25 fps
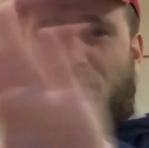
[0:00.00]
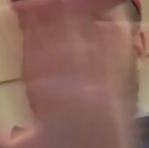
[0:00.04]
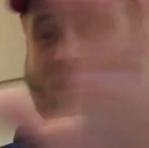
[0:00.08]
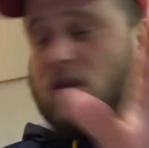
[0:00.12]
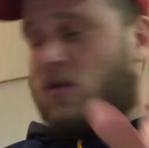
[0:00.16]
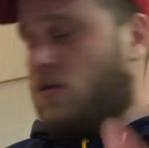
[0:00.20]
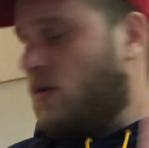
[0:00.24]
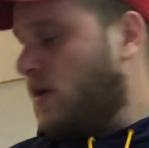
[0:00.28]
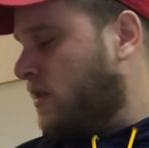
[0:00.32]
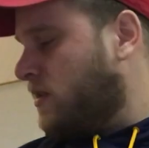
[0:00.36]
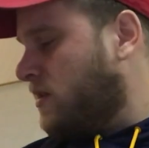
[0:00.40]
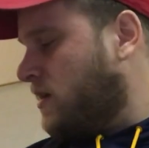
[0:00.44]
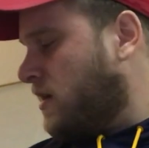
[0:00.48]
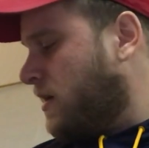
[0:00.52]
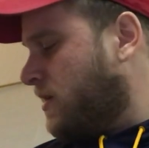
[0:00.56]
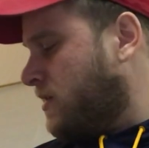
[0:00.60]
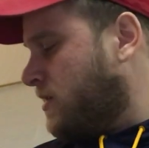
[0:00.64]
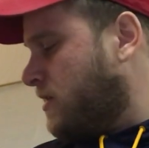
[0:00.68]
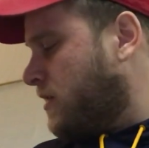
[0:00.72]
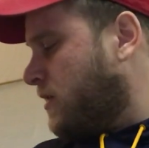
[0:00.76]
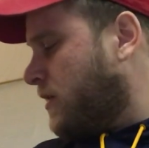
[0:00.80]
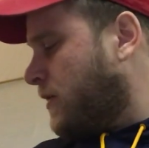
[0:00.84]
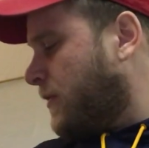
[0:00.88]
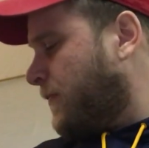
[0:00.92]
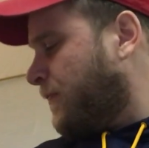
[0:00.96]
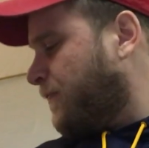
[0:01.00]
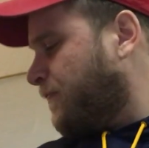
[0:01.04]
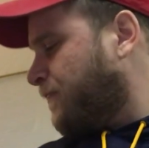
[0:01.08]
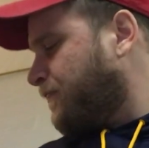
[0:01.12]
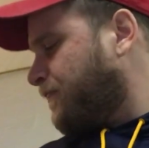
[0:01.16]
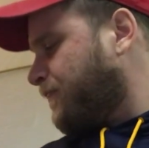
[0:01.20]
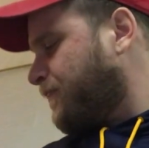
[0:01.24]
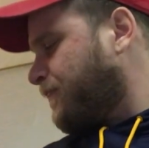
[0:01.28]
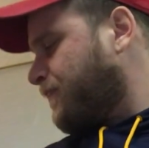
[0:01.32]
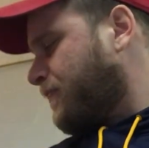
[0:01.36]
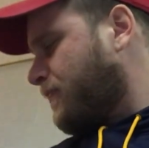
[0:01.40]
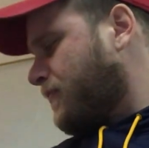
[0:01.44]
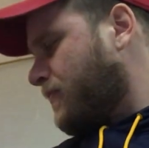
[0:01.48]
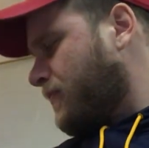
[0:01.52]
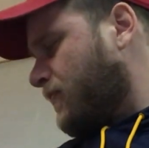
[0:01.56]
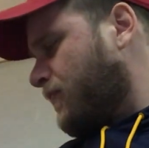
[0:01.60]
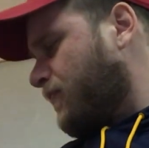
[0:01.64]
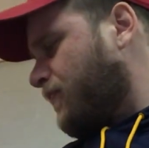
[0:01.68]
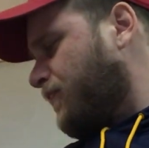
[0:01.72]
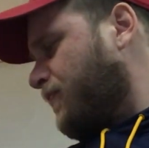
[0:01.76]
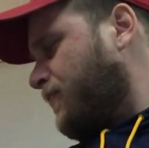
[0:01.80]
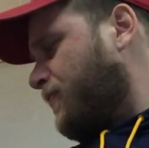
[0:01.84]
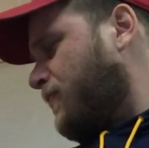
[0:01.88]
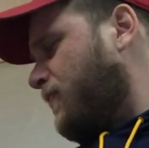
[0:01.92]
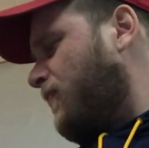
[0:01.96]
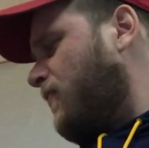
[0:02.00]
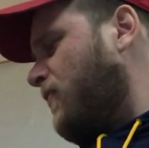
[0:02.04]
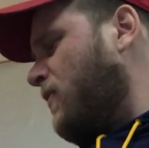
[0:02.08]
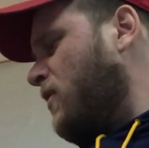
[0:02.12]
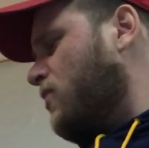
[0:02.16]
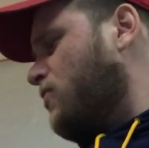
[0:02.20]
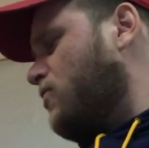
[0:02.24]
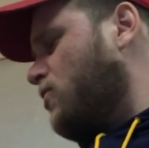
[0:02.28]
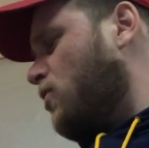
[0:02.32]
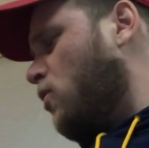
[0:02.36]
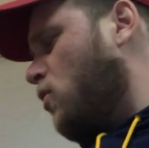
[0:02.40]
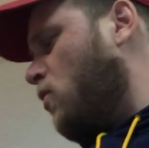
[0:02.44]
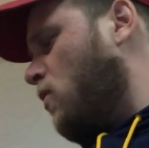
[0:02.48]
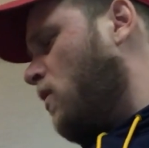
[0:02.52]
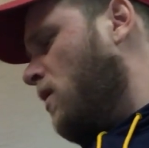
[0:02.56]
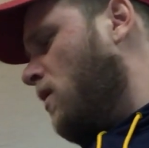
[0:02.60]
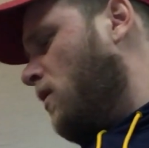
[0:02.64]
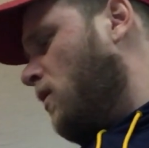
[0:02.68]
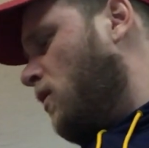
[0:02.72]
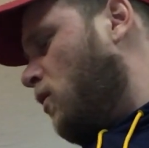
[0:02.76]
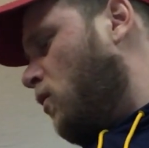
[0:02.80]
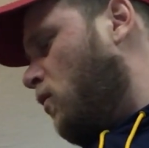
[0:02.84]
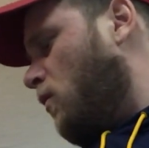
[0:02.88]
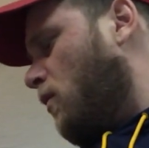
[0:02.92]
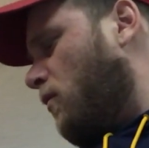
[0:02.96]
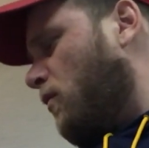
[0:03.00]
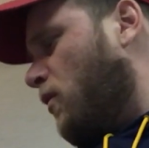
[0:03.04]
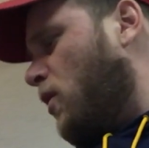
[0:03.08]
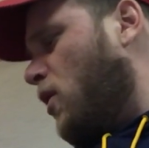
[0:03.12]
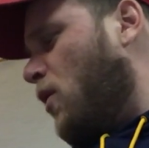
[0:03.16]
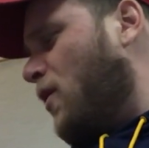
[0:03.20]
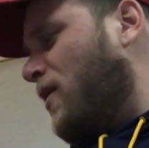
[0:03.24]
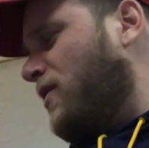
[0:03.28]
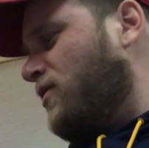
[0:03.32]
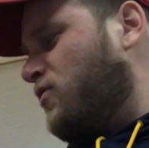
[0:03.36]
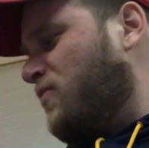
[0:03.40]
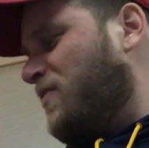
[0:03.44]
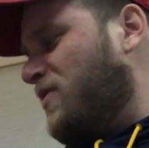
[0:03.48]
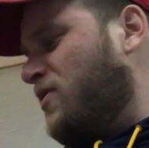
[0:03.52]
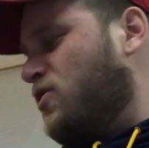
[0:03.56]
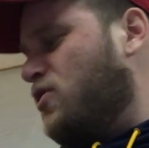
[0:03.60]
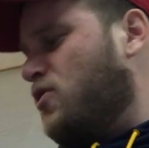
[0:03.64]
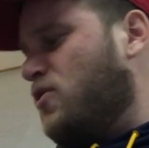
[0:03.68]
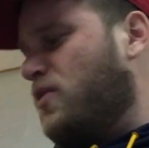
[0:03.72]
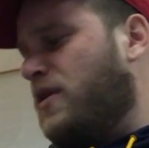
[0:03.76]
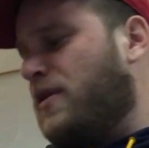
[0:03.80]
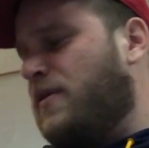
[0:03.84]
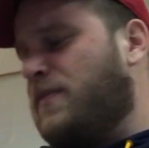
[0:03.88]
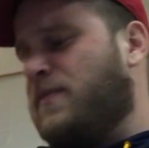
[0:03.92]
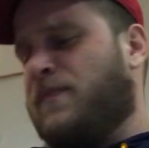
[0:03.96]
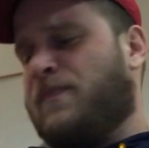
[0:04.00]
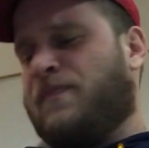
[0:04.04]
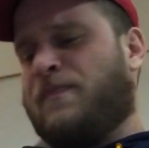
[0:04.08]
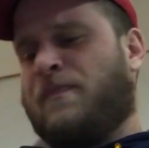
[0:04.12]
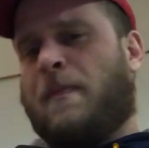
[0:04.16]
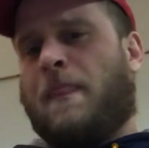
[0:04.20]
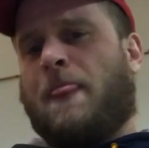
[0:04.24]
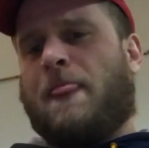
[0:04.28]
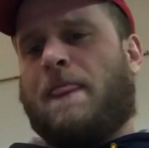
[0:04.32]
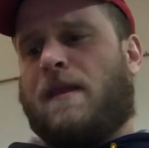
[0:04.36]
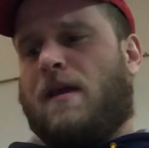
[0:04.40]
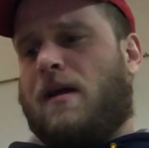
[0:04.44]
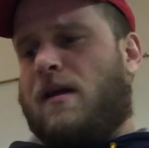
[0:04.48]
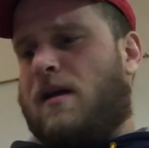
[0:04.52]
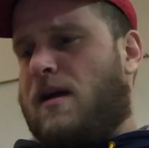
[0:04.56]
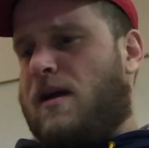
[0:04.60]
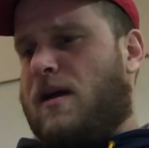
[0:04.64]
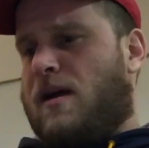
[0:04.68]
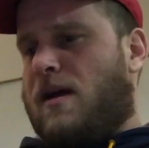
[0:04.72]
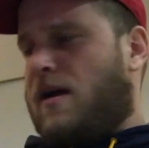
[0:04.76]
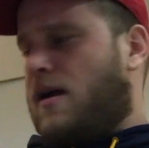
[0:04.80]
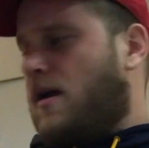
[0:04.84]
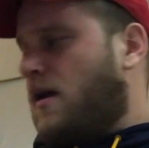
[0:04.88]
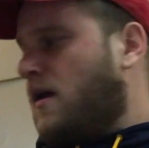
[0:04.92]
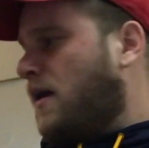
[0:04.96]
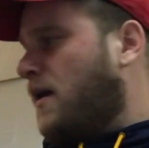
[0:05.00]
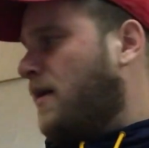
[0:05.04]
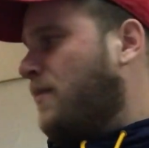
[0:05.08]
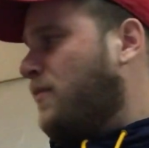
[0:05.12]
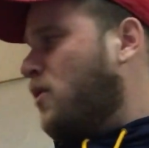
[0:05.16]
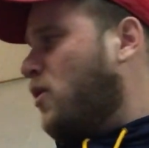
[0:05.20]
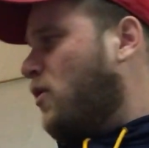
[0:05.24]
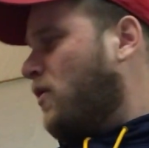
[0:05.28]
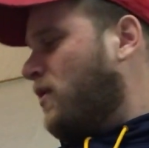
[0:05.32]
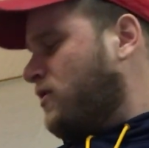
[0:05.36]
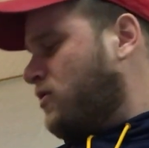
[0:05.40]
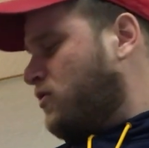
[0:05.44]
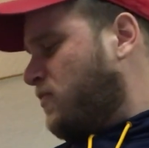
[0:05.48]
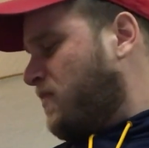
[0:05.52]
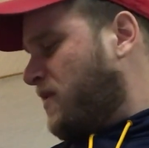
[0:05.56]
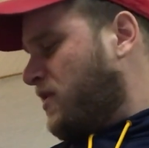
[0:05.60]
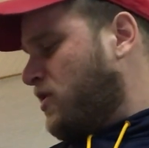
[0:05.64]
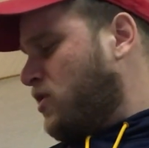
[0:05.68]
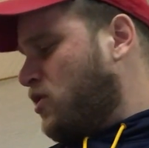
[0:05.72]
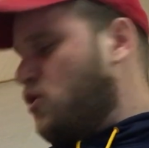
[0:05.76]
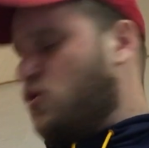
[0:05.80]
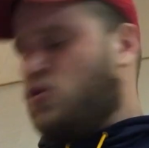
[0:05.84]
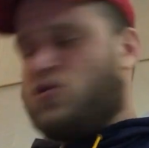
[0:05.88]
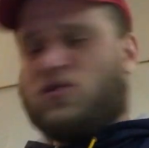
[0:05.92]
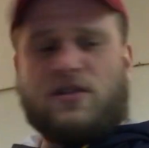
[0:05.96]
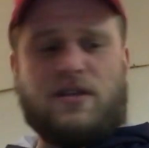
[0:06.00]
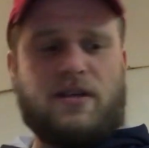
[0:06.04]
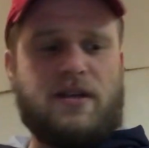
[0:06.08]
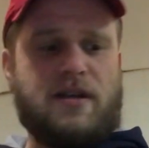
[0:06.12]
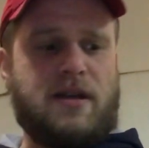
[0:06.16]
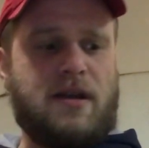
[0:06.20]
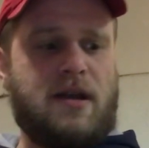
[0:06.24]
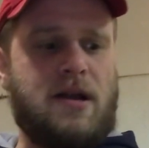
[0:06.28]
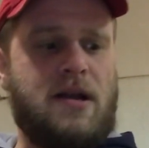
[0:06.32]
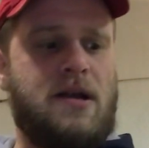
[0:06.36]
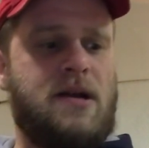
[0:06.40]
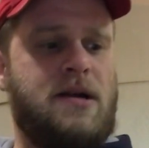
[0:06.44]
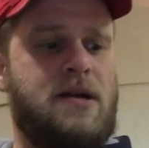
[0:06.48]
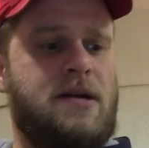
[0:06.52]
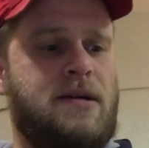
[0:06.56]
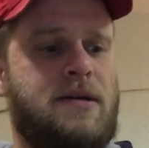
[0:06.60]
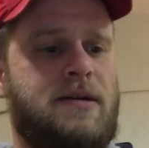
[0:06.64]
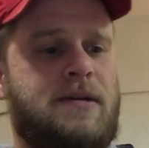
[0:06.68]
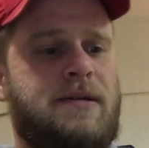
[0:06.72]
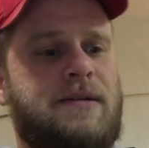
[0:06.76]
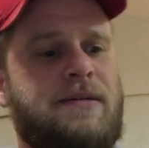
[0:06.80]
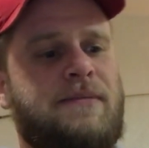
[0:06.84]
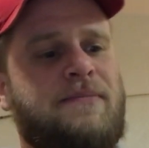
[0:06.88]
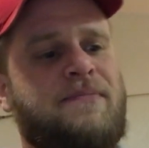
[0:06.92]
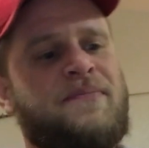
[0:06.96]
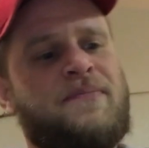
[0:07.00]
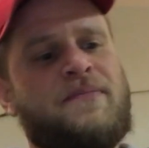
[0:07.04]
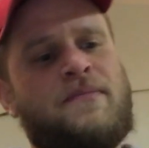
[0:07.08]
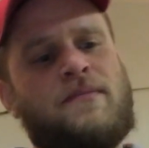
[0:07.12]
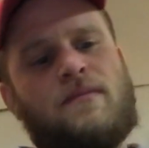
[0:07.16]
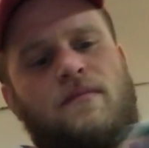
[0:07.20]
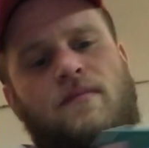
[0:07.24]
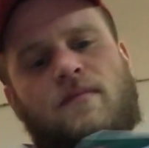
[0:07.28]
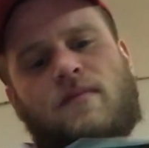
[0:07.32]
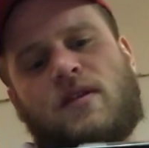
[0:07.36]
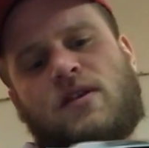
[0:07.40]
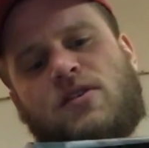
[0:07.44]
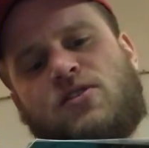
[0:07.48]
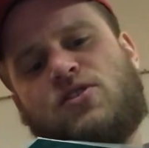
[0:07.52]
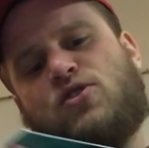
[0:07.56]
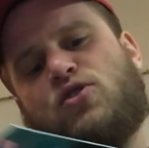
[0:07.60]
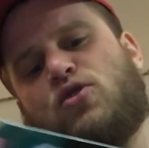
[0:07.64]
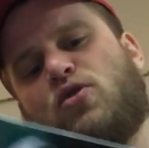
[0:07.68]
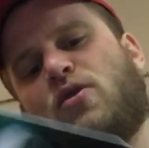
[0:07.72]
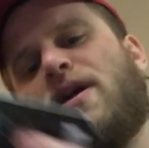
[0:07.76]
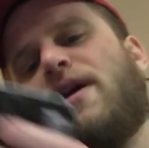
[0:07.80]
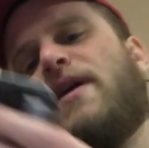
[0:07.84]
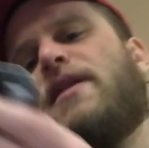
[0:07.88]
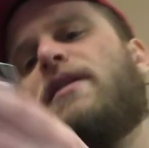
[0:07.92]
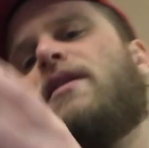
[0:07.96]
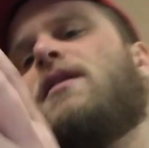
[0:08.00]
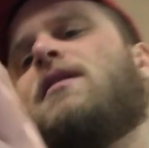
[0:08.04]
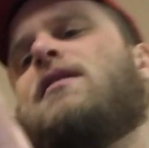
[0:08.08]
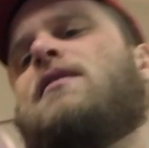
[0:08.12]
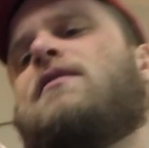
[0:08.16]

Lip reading: You get the idea. So what we're going to be doing, I'm going to be using Stren